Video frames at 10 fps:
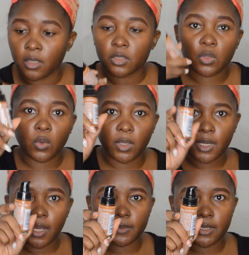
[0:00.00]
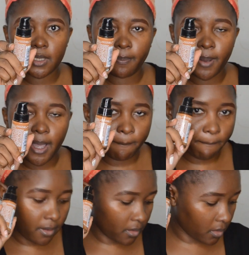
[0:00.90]
so it comes in a
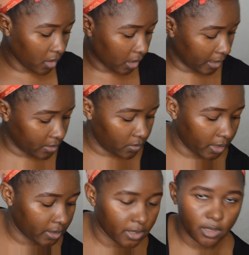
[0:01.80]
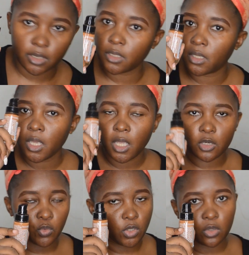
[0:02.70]
pump, as you can see,
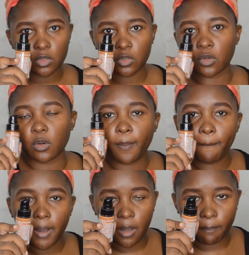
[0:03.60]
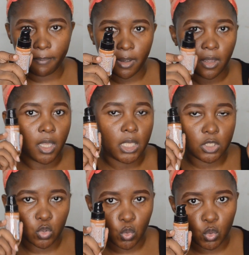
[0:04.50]
and we all know pump
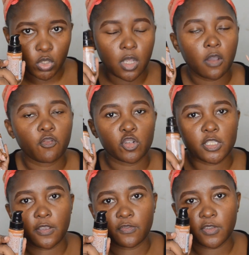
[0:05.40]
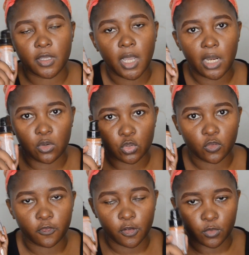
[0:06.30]
is good for saving a lot
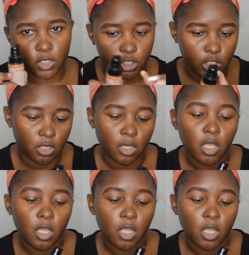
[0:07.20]
of foundation.